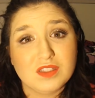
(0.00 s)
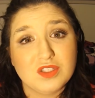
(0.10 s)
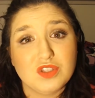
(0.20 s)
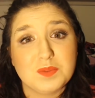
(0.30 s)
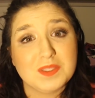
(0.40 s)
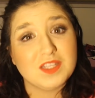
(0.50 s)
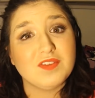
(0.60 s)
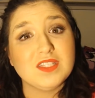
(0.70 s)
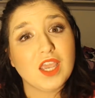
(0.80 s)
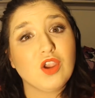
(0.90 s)
to the
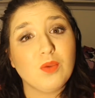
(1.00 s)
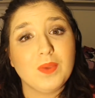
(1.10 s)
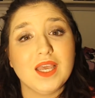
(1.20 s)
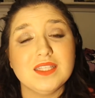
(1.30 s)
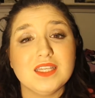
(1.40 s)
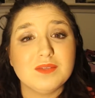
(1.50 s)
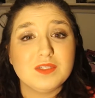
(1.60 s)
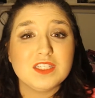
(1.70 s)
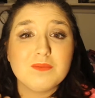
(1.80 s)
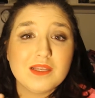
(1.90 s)
specific date group because it
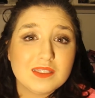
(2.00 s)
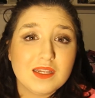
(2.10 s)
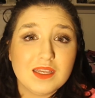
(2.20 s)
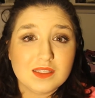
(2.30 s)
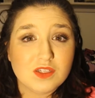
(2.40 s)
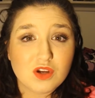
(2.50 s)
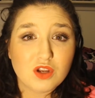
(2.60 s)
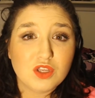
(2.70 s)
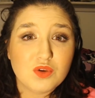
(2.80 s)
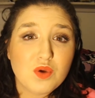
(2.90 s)
just makes it easier
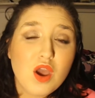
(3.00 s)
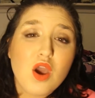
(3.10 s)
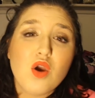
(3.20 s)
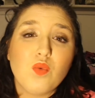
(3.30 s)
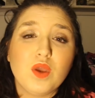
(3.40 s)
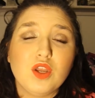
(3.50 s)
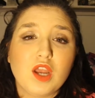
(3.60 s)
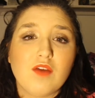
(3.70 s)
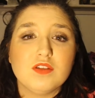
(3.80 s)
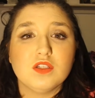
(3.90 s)
on you when you're
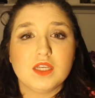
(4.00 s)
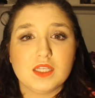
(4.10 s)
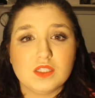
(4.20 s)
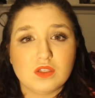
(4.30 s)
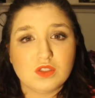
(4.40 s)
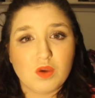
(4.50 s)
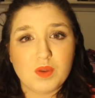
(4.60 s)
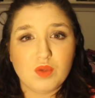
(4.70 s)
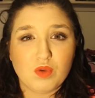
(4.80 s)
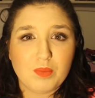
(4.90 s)
having to look at so
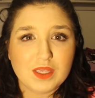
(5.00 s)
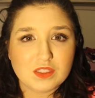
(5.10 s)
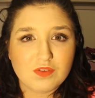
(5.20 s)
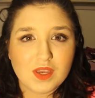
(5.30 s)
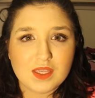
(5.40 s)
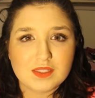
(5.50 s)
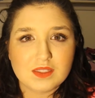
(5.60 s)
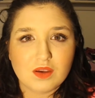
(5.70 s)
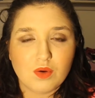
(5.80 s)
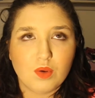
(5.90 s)
many roommate surveys.
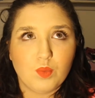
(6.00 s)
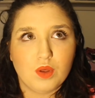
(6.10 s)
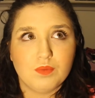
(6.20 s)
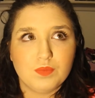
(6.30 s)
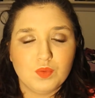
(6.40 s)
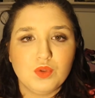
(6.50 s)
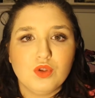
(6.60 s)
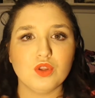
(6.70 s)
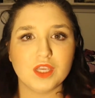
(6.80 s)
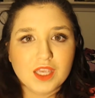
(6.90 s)
When
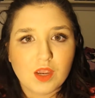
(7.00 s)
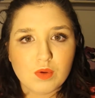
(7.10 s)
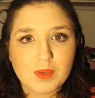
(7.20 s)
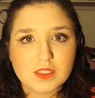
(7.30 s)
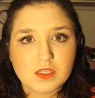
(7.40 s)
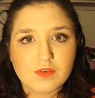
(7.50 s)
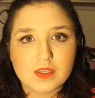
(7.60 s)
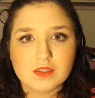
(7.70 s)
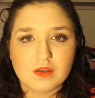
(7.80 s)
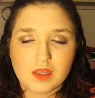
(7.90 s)
you're looking at roommate
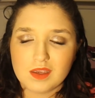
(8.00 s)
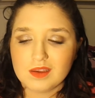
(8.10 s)
surveys, and you're like,